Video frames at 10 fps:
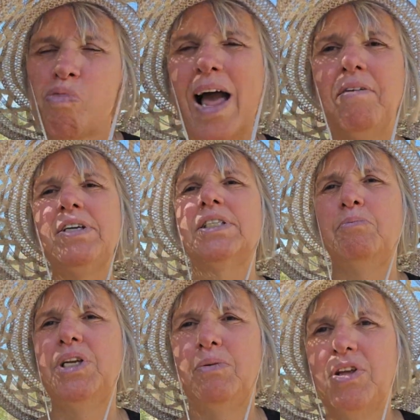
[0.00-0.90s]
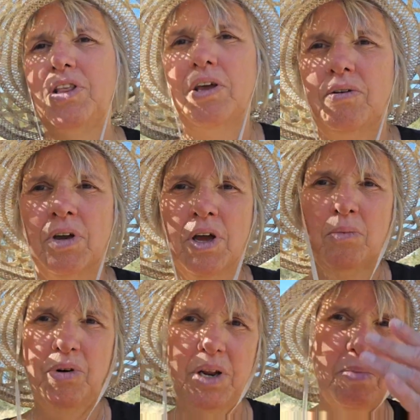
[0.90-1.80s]
but having somebody with you
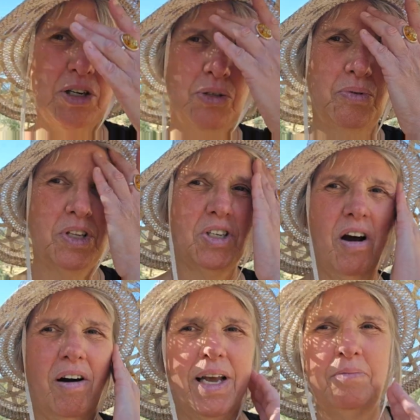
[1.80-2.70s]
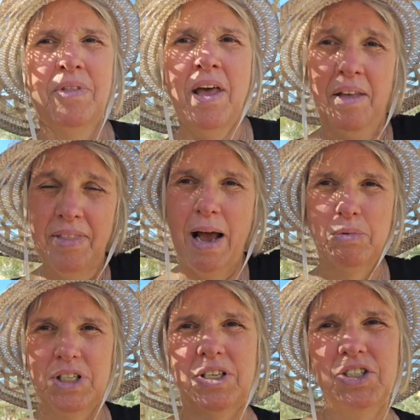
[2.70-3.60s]
pretty much all the time
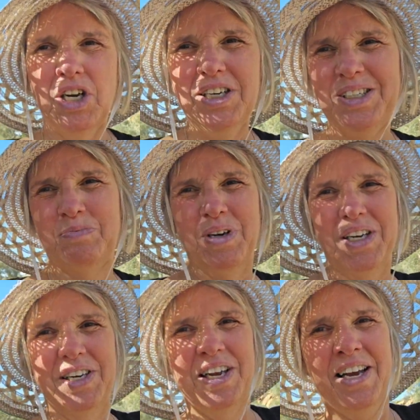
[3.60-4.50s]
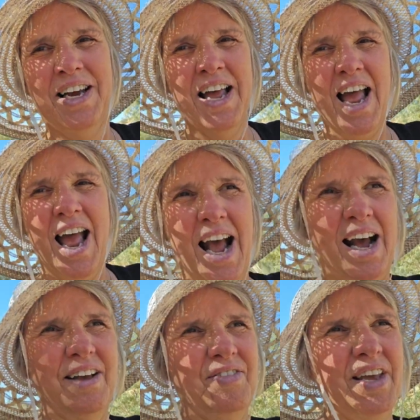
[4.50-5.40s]
that was an adjustment
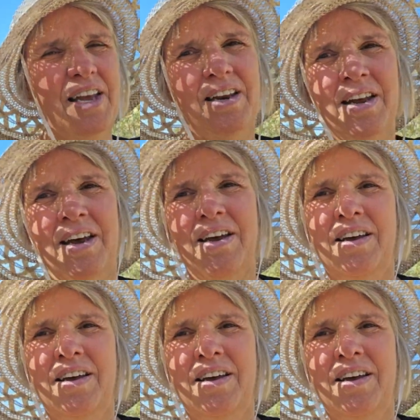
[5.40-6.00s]
and then